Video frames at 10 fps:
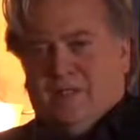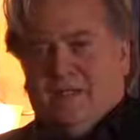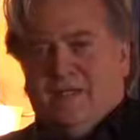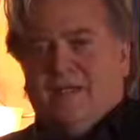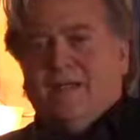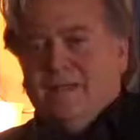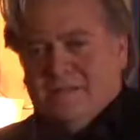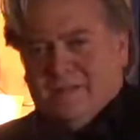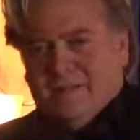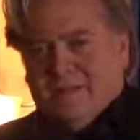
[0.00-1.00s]
in
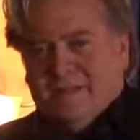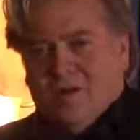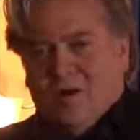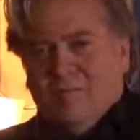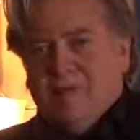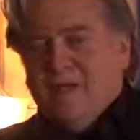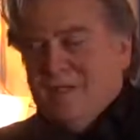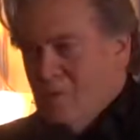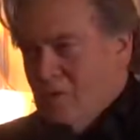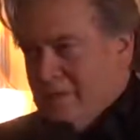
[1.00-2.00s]
London on Monday
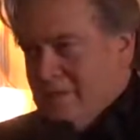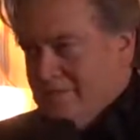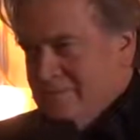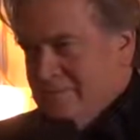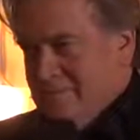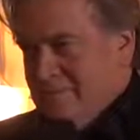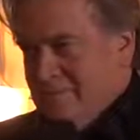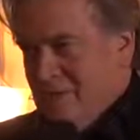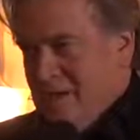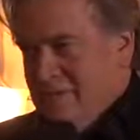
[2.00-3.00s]
morning,
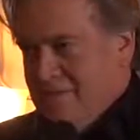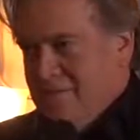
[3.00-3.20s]
right?